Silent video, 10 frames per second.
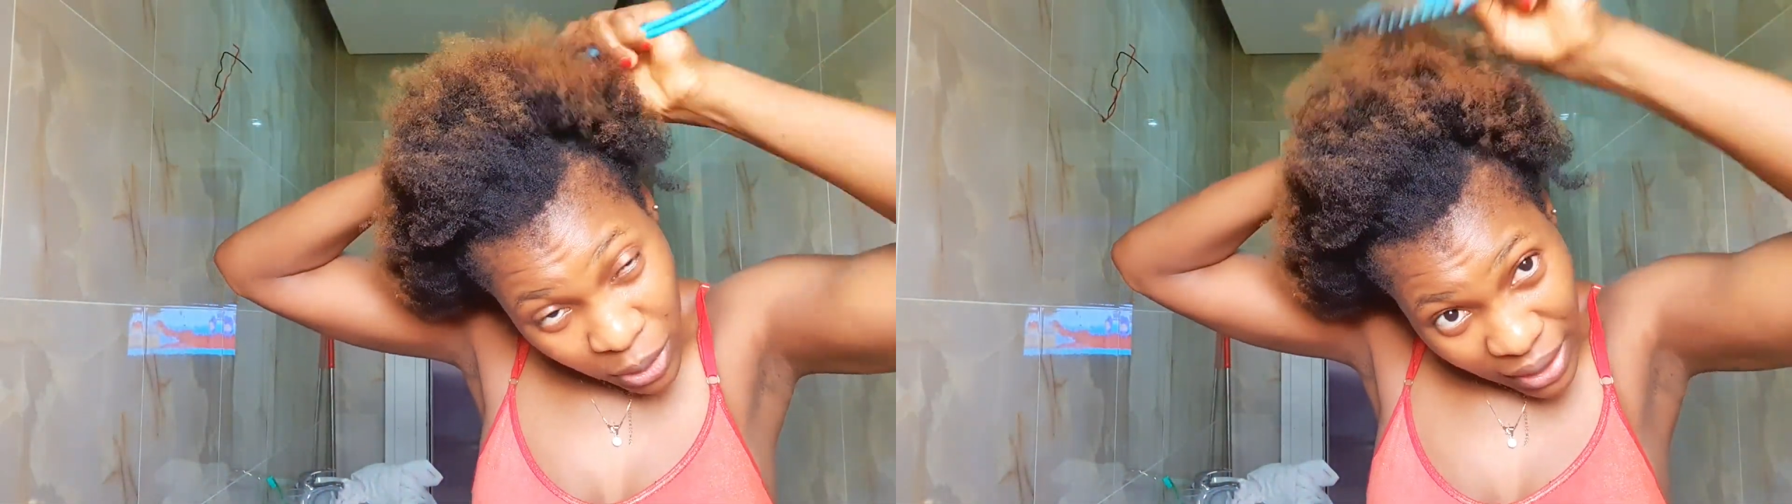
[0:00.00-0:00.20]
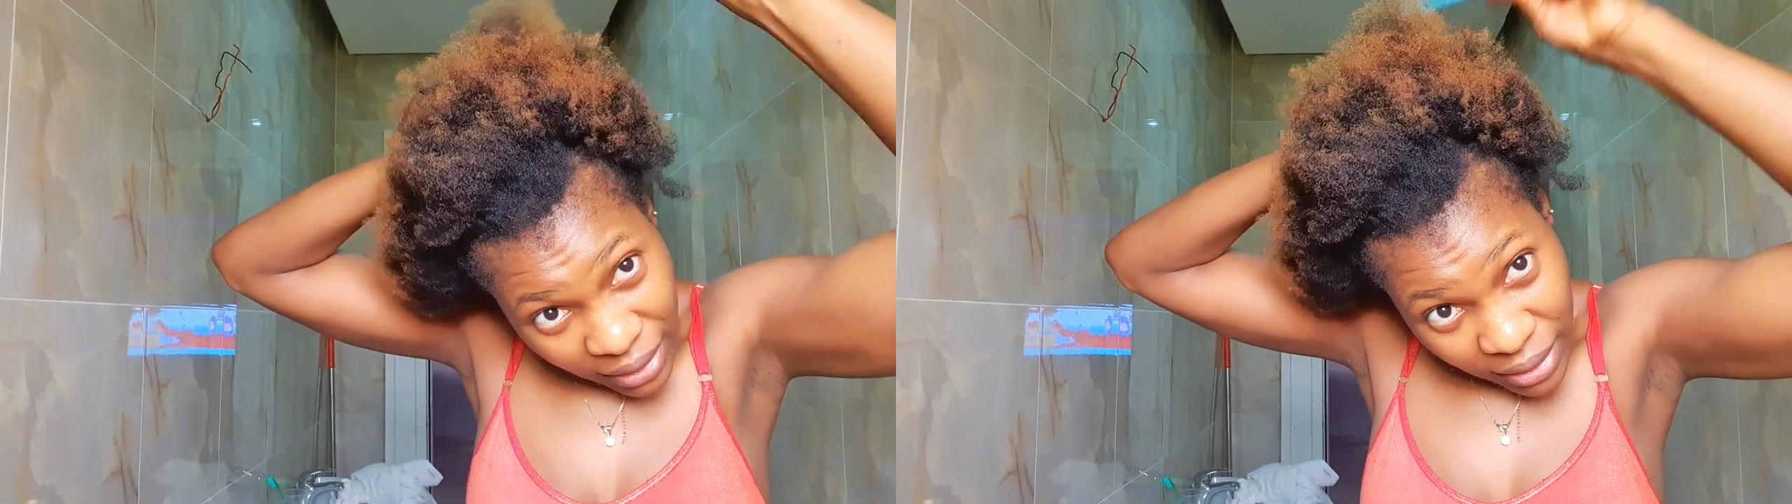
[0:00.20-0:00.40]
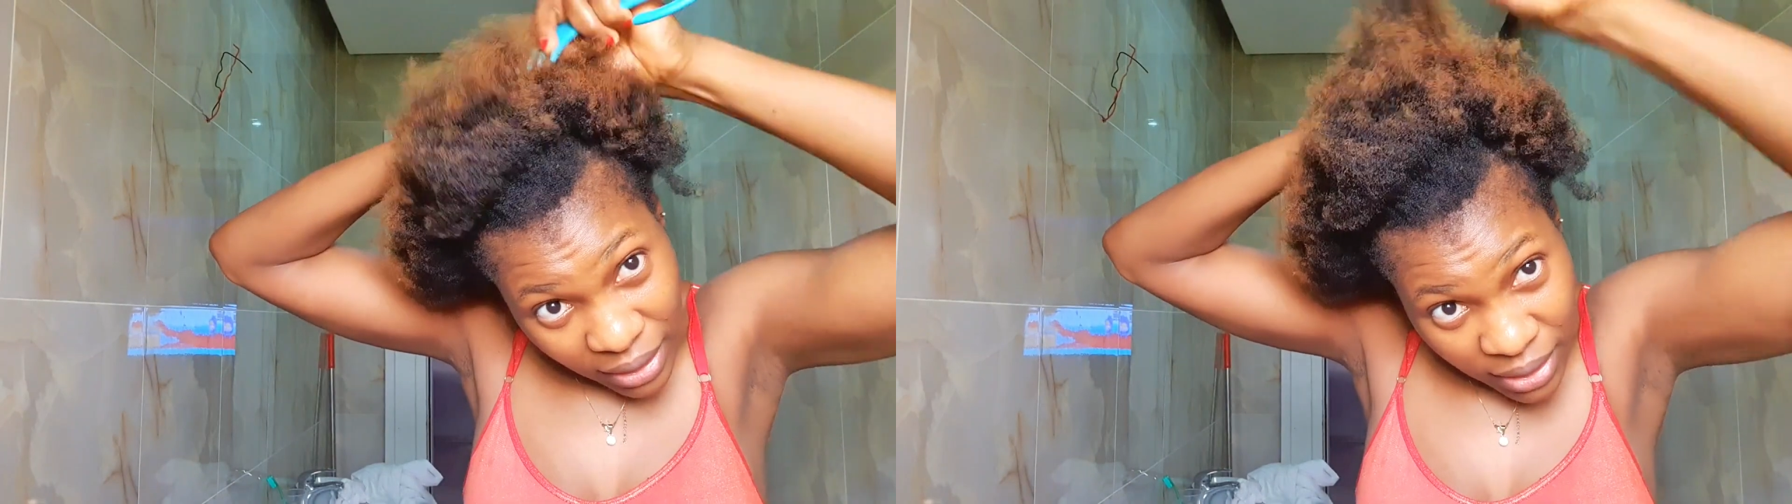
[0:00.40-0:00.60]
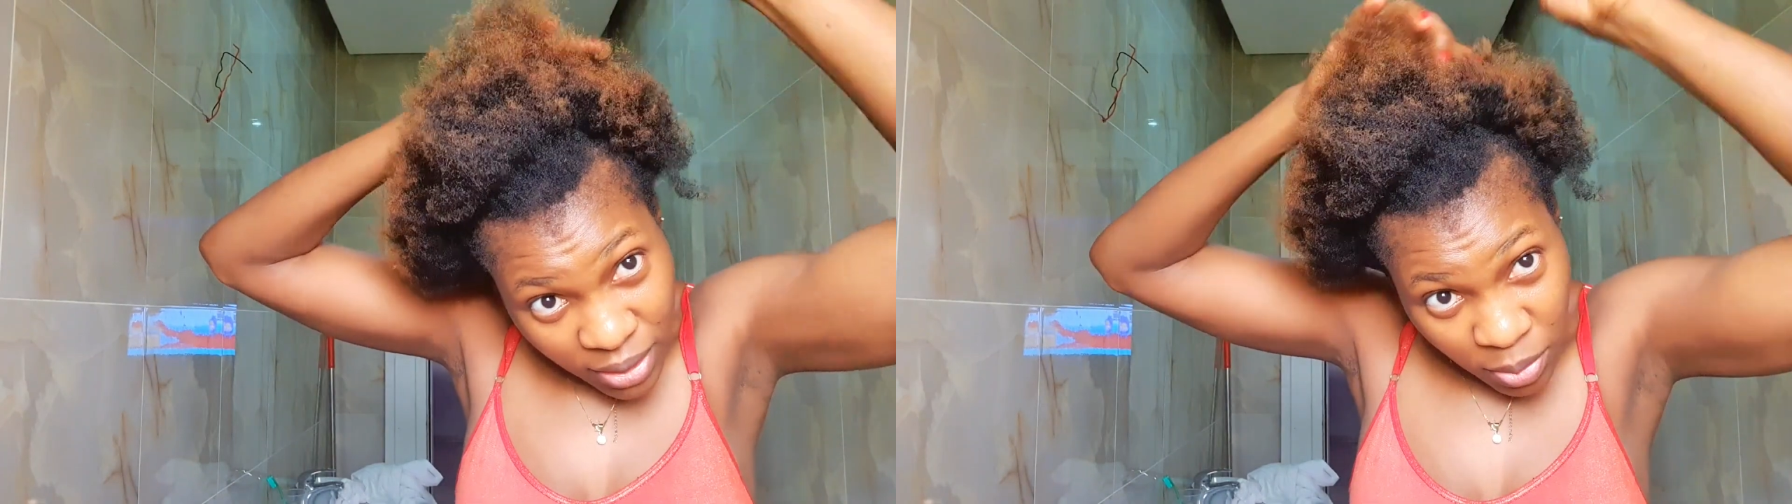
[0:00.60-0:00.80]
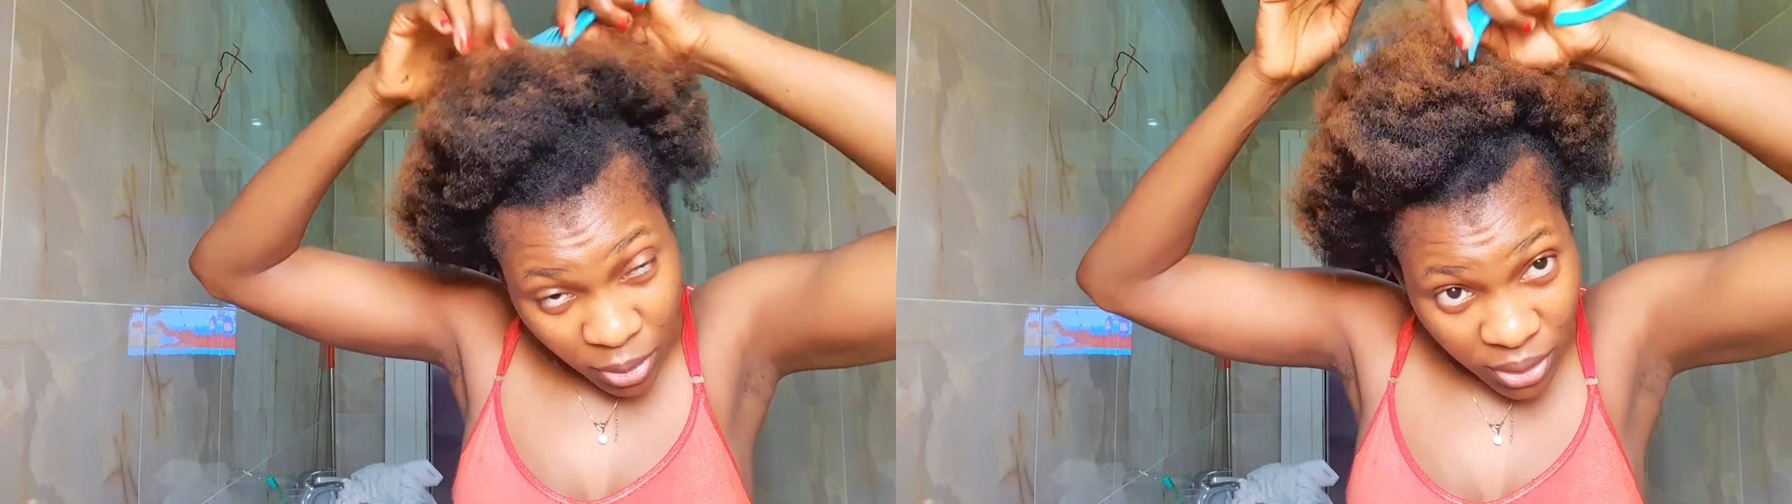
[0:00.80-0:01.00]
lose it, then
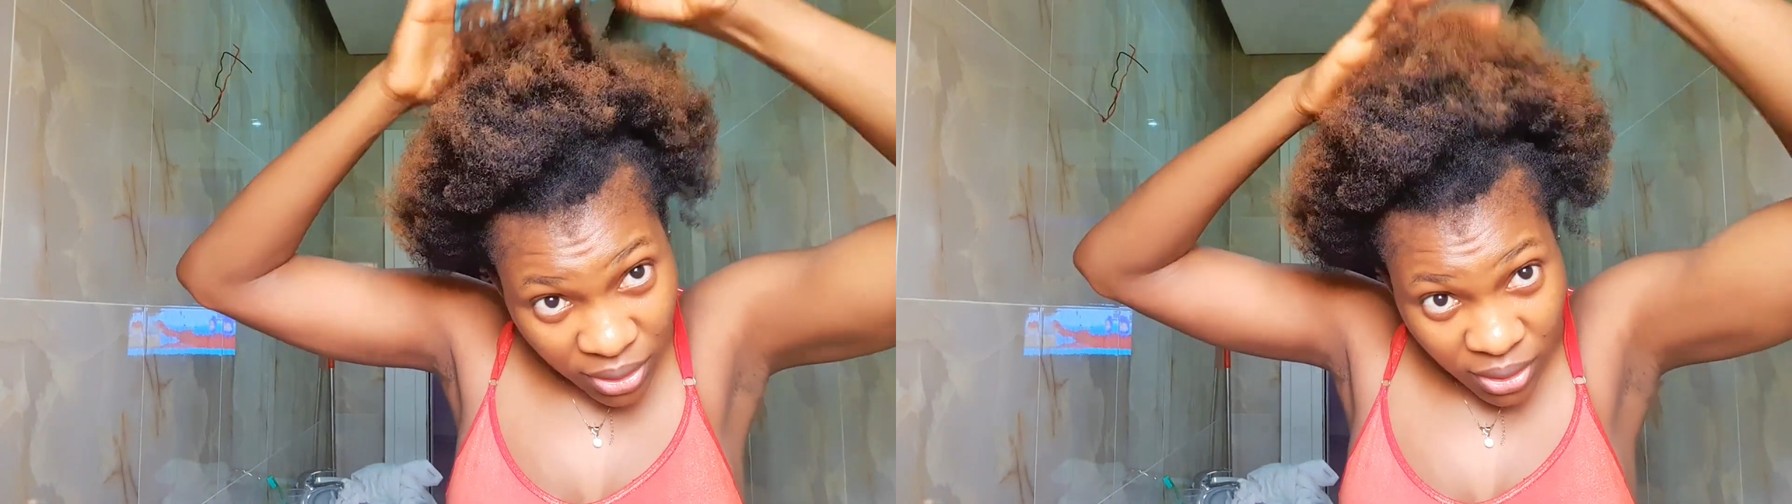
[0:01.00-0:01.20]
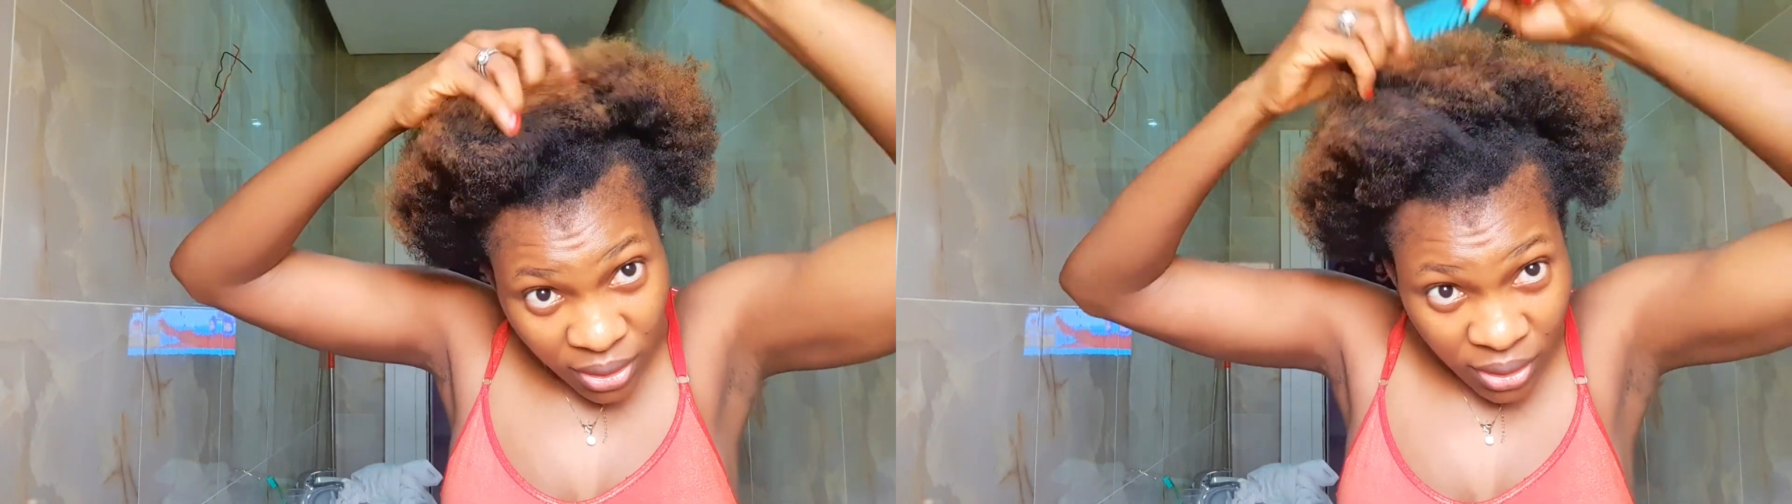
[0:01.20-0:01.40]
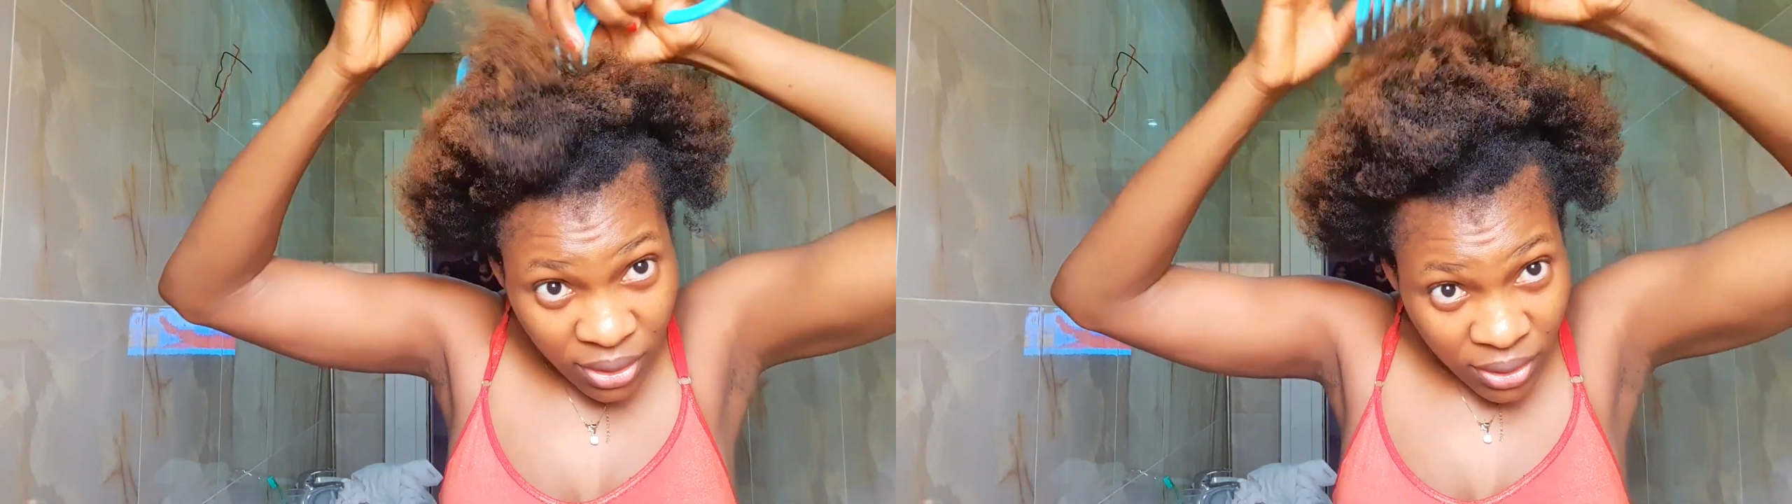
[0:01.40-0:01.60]
comb it, the